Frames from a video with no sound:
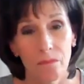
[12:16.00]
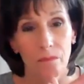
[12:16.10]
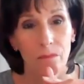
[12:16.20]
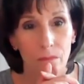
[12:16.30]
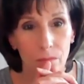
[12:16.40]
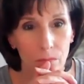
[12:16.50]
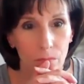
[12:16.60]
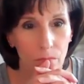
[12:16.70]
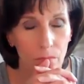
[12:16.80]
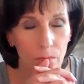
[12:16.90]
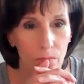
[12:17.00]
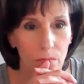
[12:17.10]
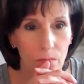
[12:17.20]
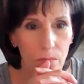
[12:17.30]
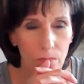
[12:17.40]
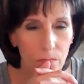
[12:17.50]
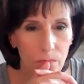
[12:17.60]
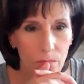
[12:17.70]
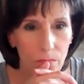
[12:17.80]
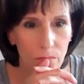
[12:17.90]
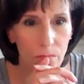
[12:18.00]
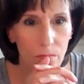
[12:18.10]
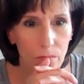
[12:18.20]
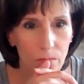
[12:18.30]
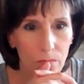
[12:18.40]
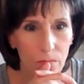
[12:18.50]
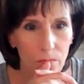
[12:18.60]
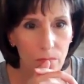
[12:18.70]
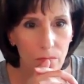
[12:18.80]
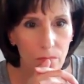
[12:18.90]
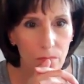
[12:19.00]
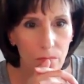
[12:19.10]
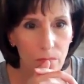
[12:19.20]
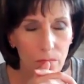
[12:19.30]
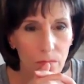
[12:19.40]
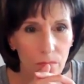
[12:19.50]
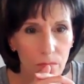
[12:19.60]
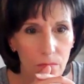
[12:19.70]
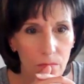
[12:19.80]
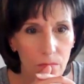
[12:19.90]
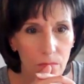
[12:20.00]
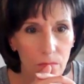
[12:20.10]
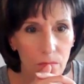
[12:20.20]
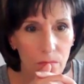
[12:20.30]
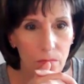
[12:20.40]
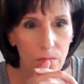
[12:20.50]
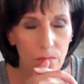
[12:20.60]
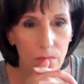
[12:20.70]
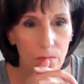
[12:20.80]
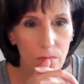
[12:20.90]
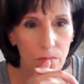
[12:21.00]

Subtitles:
[no speech]